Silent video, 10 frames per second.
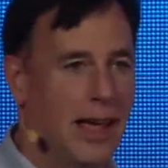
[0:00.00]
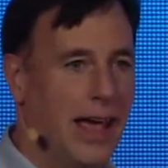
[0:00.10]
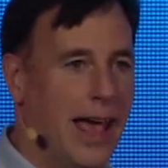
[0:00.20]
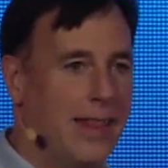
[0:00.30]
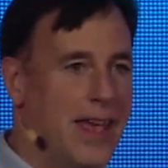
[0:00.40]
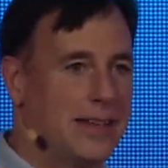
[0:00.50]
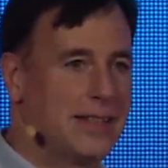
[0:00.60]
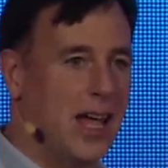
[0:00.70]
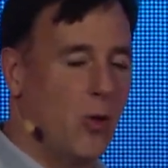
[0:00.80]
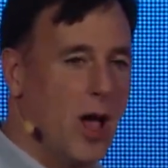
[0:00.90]
and they
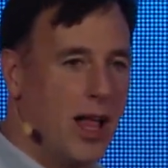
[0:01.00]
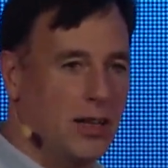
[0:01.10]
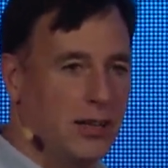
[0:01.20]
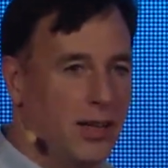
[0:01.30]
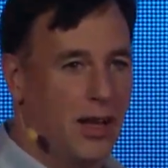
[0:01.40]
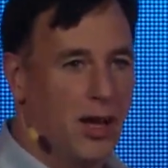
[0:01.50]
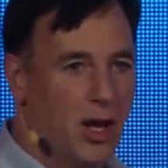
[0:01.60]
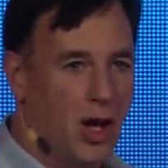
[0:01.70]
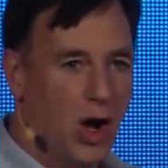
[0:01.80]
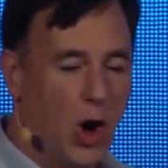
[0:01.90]
say, well,
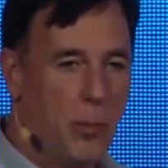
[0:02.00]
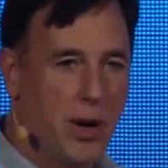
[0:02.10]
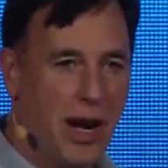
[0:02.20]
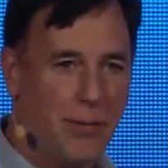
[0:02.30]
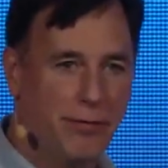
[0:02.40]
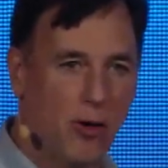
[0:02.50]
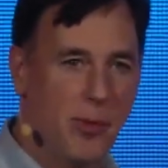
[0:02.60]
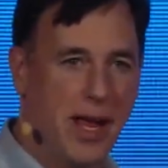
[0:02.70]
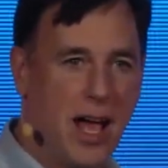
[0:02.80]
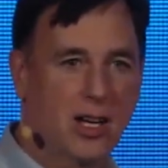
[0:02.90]
open it up for
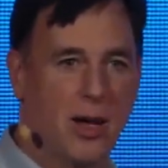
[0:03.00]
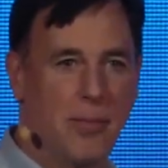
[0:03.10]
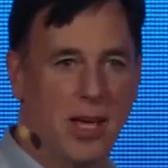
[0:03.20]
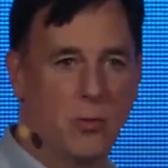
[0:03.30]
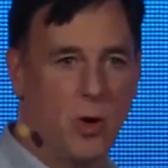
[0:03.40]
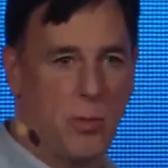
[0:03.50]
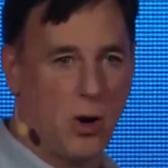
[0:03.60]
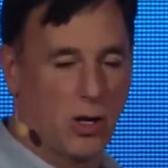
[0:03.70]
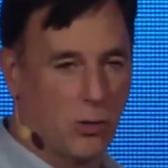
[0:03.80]
me, I'll come in, we'll poke